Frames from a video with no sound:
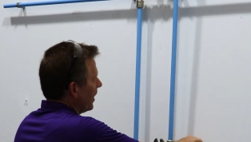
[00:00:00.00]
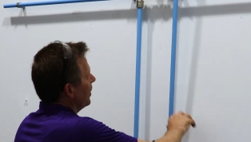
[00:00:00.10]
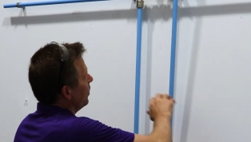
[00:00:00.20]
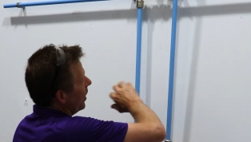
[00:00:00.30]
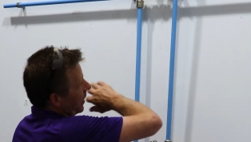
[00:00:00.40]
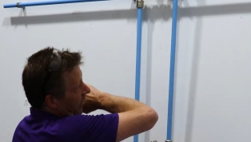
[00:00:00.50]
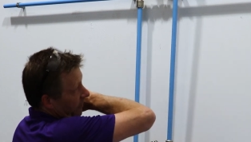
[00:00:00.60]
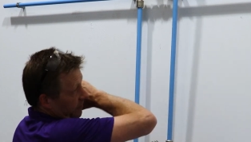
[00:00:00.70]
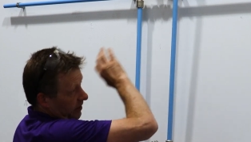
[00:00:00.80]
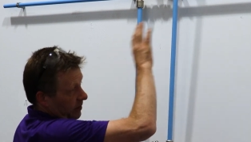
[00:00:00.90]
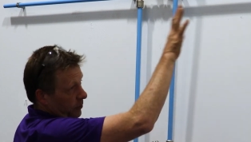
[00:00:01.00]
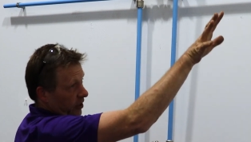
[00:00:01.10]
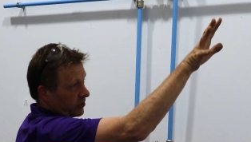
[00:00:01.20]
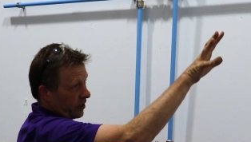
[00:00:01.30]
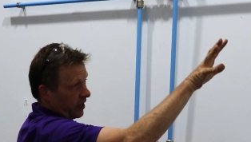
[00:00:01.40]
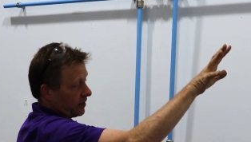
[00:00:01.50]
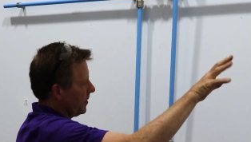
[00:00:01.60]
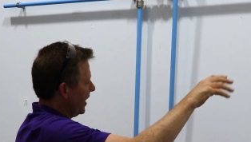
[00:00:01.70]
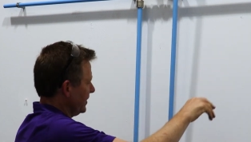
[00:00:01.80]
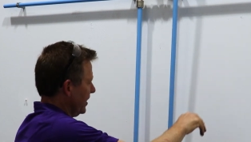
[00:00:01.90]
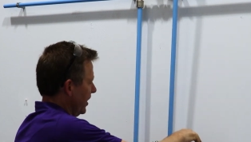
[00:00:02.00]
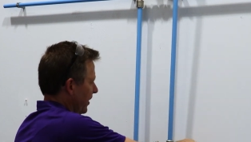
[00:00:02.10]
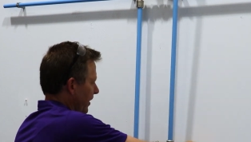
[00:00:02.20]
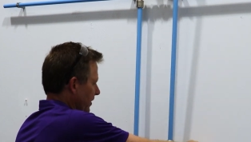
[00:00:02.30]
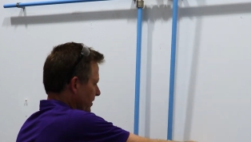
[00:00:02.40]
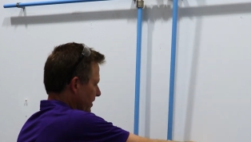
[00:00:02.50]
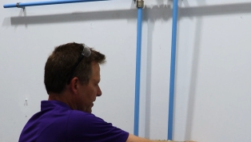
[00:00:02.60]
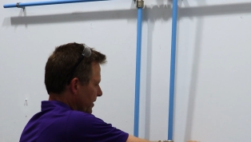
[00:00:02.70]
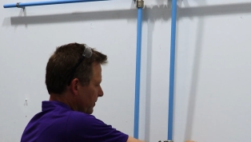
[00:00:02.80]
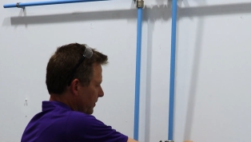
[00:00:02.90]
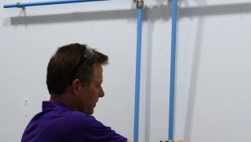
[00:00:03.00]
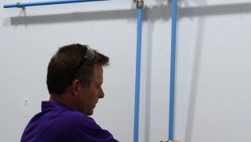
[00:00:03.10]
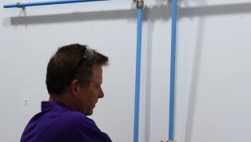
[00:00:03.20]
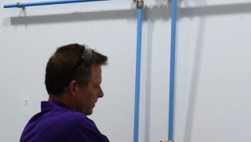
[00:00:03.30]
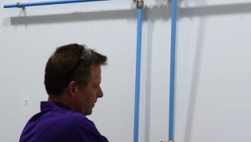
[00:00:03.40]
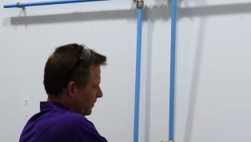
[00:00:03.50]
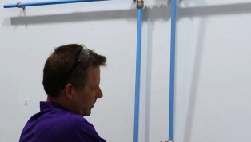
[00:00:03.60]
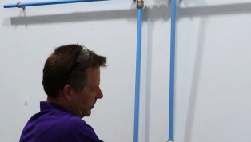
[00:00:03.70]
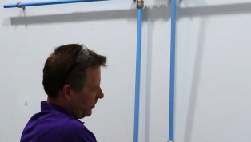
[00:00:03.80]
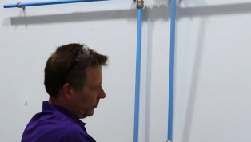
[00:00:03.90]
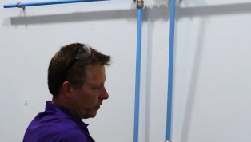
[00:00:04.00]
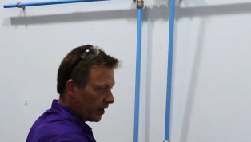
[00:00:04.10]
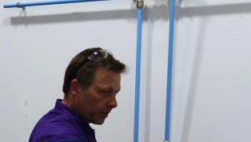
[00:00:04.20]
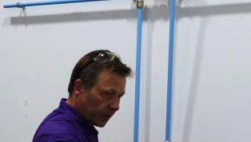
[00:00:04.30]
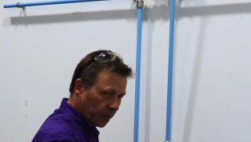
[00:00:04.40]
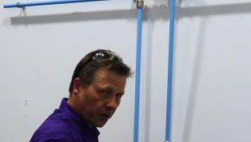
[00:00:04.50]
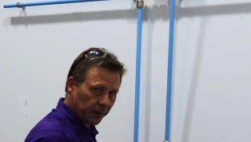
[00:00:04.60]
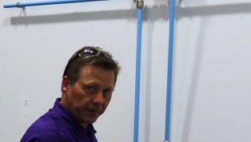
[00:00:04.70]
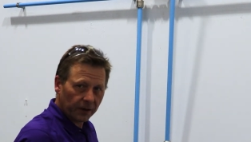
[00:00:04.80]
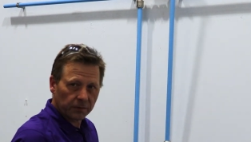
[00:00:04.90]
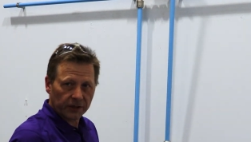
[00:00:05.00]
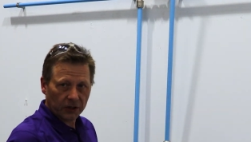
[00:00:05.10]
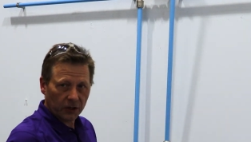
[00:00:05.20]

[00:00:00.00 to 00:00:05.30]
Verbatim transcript: not going to want to have to depressurize my entire air system to do it. I'm going to want to be able to